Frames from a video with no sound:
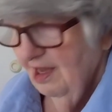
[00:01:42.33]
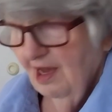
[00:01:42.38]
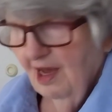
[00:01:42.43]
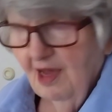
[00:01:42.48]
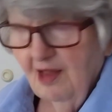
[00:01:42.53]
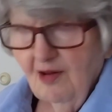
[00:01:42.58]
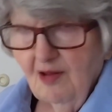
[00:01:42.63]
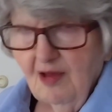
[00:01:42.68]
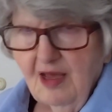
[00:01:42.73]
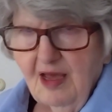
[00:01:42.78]
I
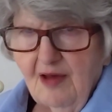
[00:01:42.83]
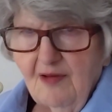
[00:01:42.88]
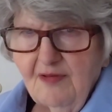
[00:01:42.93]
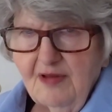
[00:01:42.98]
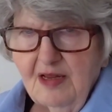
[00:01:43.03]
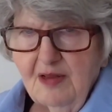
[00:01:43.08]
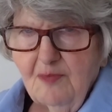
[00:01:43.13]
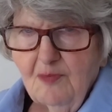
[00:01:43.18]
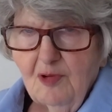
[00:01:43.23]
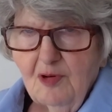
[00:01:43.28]
don't have
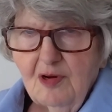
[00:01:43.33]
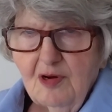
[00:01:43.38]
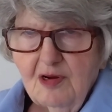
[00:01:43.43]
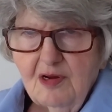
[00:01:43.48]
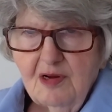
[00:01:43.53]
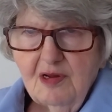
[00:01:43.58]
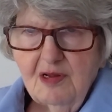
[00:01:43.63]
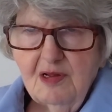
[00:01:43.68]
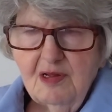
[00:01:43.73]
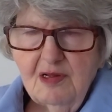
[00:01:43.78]
any more
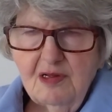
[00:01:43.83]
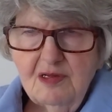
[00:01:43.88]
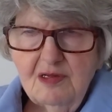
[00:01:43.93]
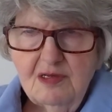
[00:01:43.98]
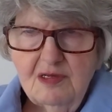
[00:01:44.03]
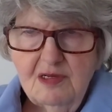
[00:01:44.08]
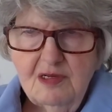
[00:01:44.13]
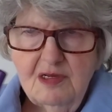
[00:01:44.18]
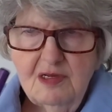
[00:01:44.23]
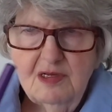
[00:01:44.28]

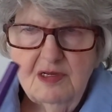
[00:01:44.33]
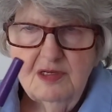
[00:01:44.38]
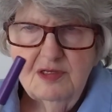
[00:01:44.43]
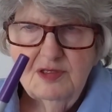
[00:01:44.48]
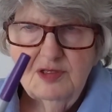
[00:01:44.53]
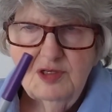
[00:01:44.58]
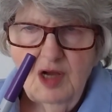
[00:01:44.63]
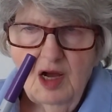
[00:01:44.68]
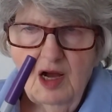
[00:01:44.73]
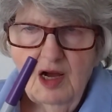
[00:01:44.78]

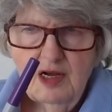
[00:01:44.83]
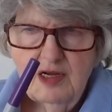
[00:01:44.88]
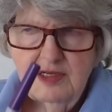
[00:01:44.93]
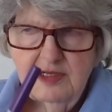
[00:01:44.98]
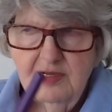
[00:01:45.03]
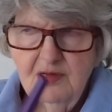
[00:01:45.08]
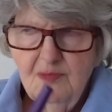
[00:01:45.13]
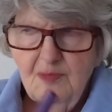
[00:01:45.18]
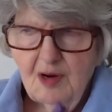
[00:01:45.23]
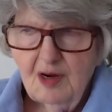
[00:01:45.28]
chalk
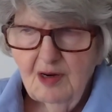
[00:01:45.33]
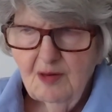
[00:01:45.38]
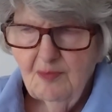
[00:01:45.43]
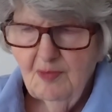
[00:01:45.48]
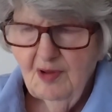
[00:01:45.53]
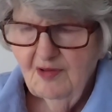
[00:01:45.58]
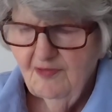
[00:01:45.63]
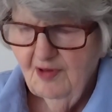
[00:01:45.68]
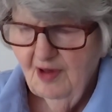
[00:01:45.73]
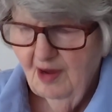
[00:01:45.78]
to mark
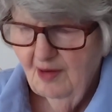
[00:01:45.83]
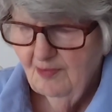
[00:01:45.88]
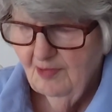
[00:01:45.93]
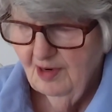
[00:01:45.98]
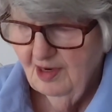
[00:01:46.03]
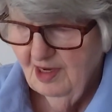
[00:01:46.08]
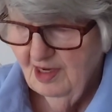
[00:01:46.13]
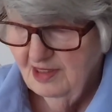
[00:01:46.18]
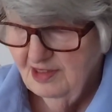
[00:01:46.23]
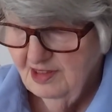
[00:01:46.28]
my
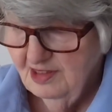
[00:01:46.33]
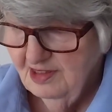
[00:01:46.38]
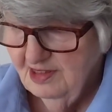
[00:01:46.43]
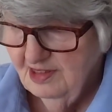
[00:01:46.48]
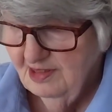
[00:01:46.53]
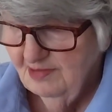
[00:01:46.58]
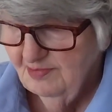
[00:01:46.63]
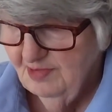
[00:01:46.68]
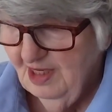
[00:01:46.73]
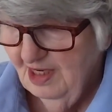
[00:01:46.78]
fabric. I
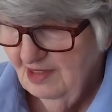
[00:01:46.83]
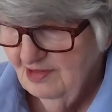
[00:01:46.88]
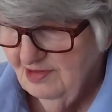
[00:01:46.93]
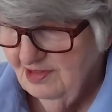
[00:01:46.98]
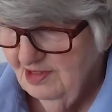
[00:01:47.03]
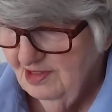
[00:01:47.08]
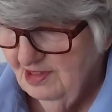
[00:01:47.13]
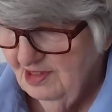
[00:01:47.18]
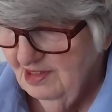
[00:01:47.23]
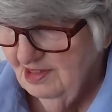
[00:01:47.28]
just am down
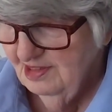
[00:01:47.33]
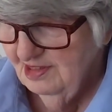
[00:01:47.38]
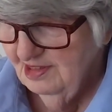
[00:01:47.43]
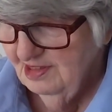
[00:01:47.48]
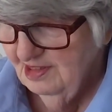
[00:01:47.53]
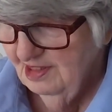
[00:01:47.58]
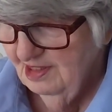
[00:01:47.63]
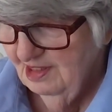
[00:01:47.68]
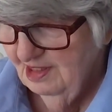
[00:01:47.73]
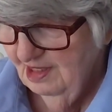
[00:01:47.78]
to this